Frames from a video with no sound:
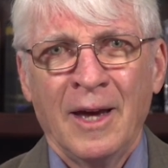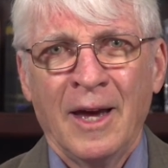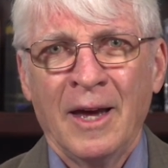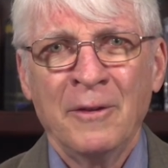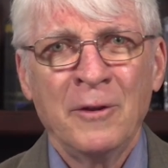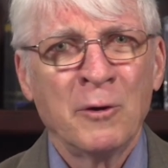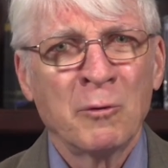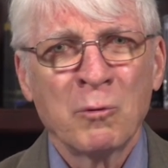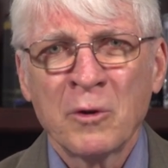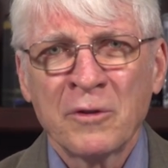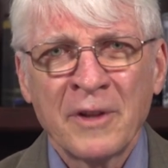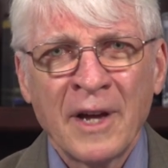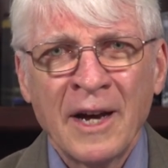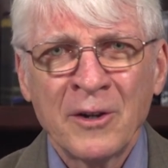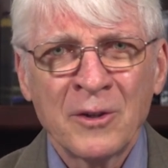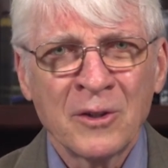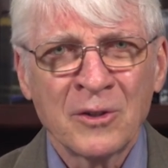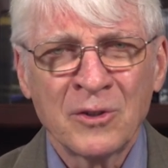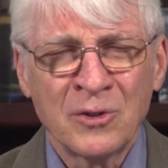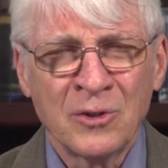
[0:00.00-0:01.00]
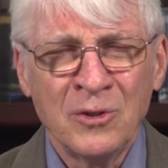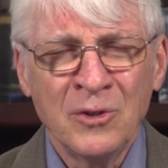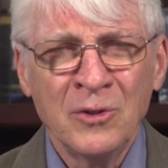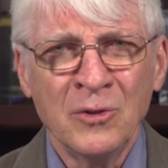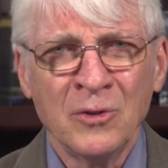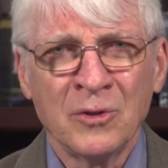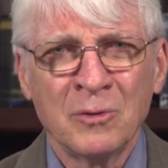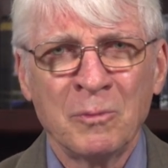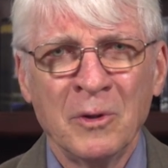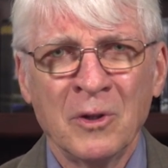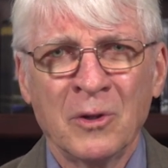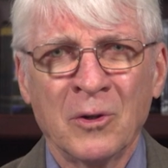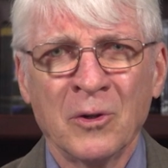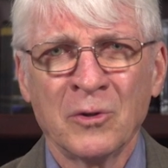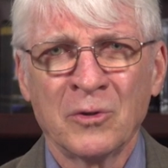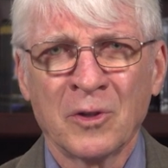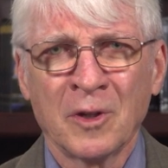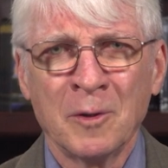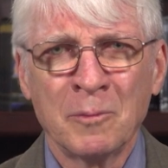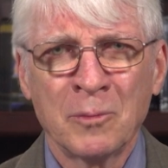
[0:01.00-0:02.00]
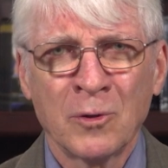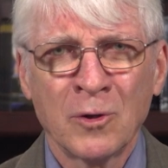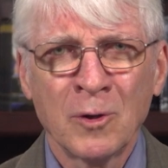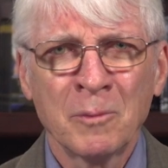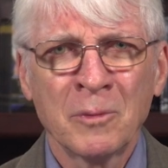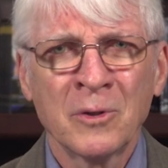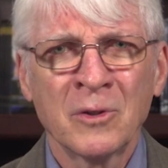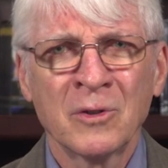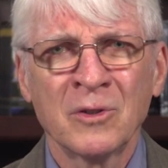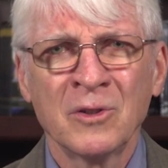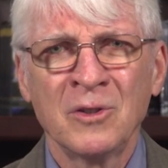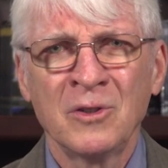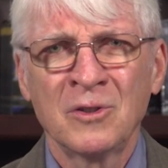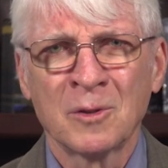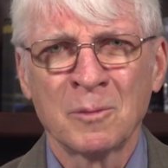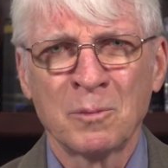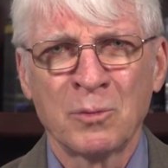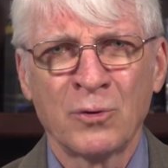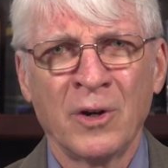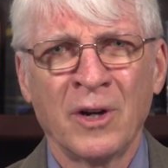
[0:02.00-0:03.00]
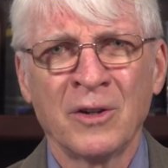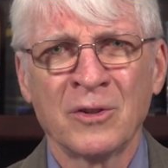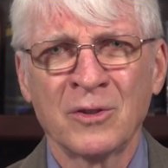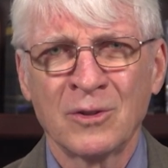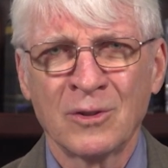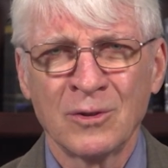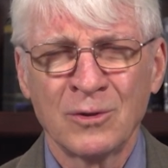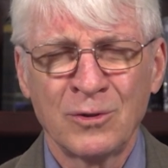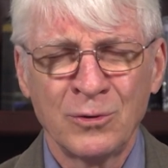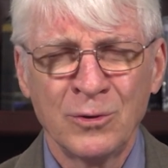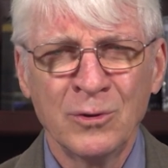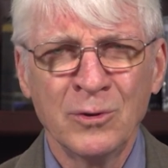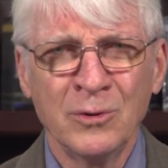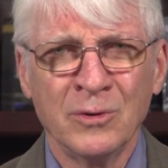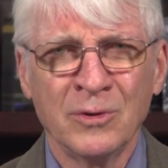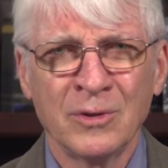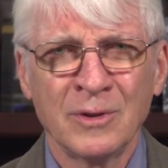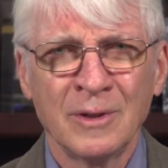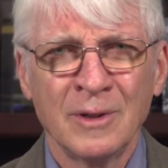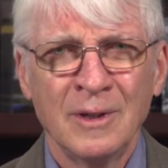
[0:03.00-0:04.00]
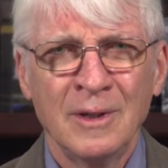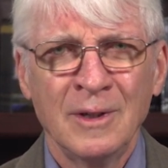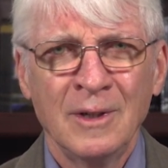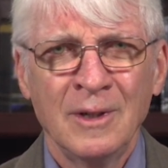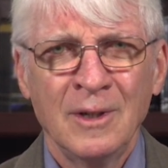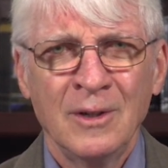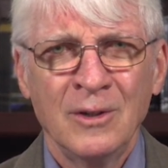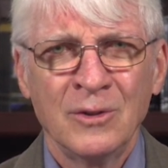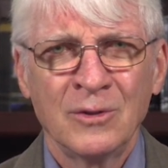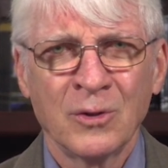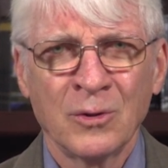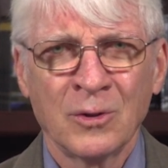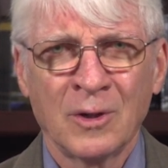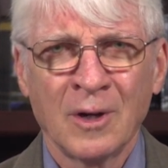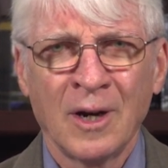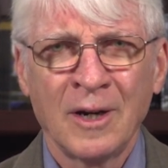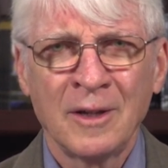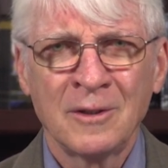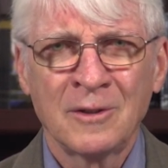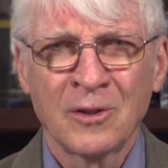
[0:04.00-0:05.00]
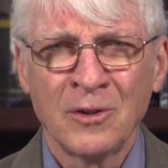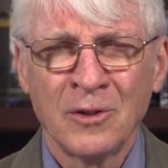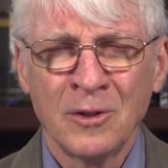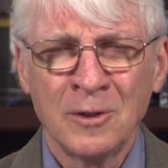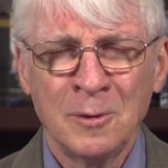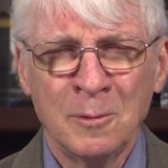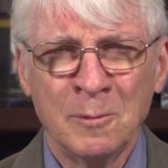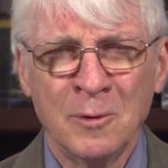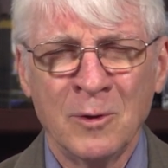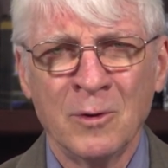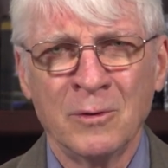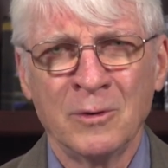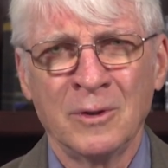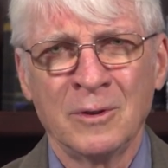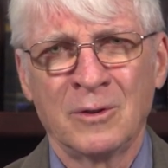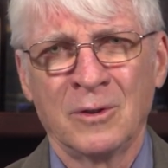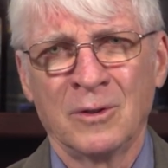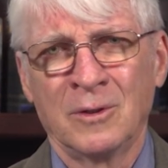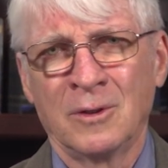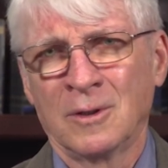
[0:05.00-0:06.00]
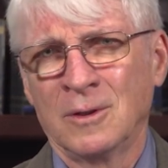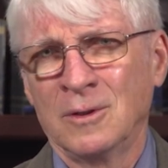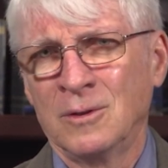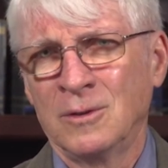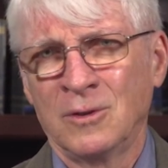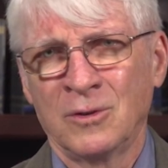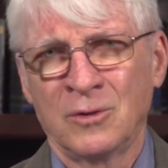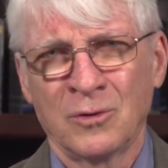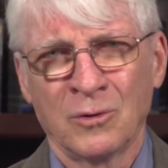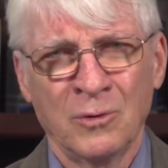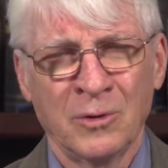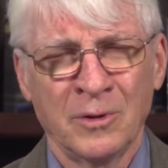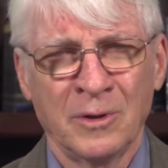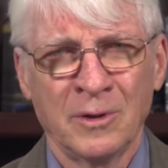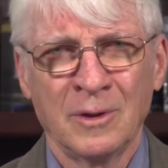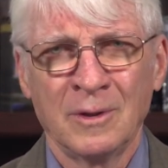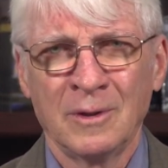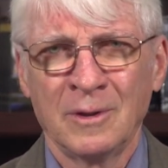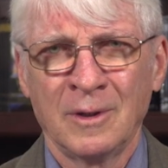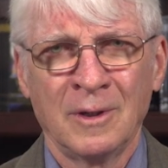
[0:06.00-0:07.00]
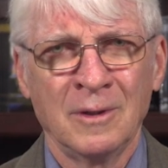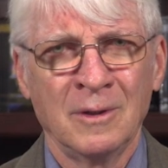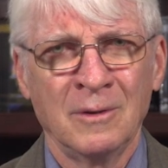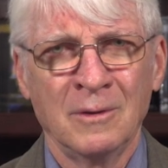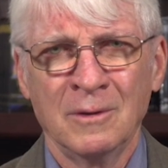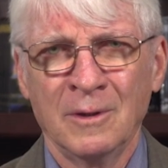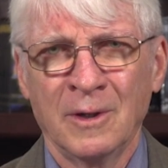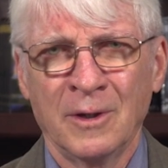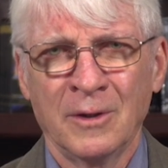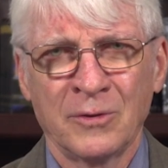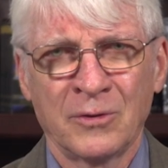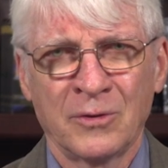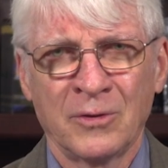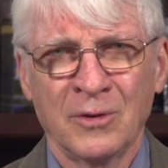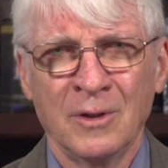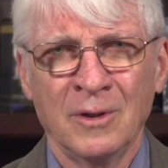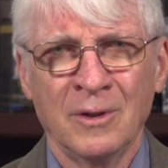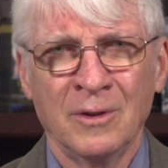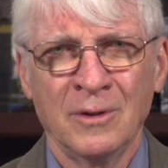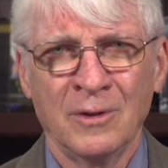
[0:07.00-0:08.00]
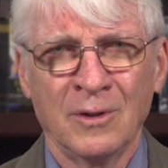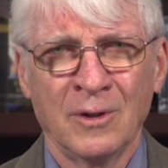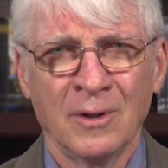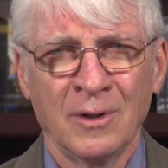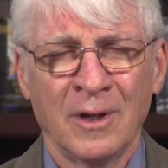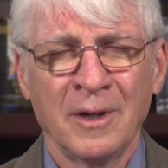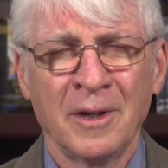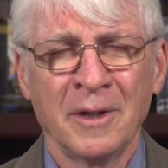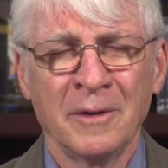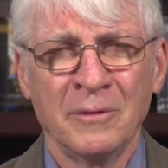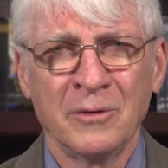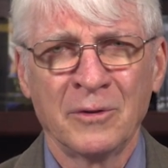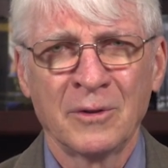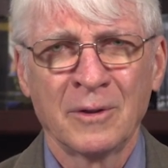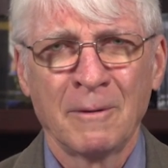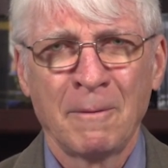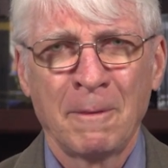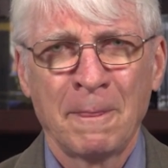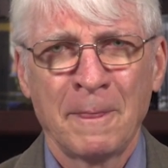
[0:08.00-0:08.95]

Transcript: and they're without excuse because they purposely suppressed the truth. So God turned them over to the disorder that you now see in their lives.